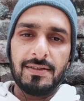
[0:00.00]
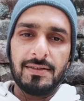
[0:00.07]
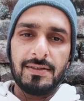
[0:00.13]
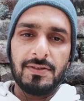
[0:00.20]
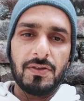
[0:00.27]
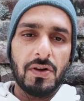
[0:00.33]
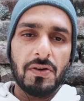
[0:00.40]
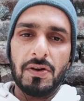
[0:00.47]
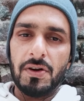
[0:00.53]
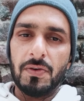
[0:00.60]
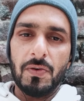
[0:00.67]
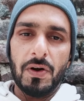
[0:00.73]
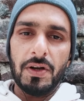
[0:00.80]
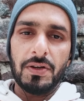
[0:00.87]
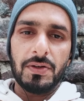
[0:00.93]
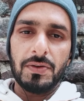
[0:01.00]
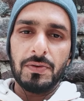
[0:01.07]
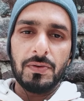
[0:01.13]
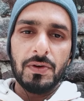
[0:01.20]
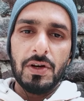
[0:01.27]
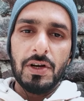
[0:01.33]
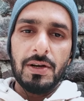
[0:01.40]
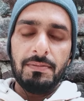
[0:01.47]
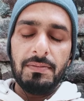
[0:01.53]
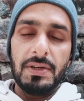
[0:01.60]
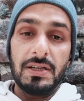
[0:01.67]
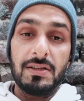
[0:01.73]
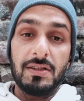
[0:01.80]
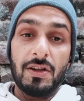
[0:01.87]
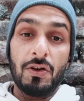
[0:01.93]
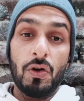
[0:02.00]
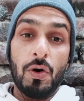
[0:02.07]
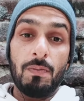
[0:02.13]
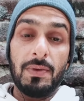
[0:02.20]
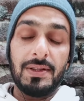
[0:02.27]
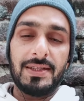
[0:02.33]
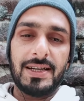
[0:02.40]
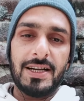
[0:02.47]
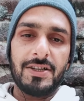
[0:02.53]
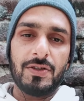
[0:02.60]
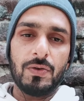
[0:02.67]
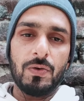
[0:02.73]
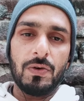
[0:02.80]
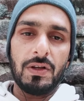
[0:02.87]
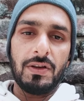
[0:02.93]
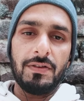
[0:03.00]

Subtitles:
you are not going to meet the normal threshold,